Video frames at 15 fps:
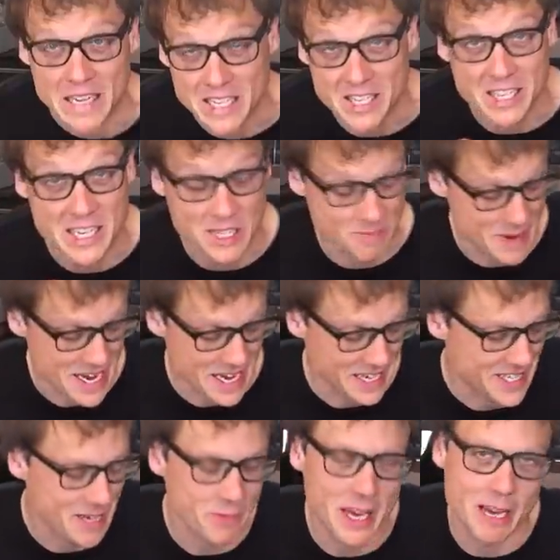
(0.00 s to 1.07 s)
Goodness me,
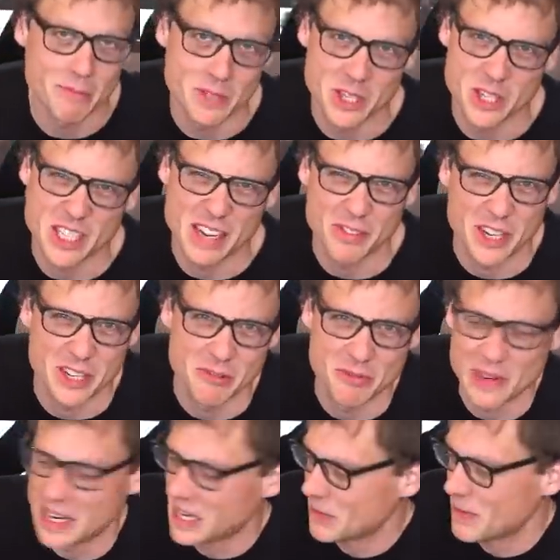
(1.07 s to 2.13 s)
some games you just have a good feeling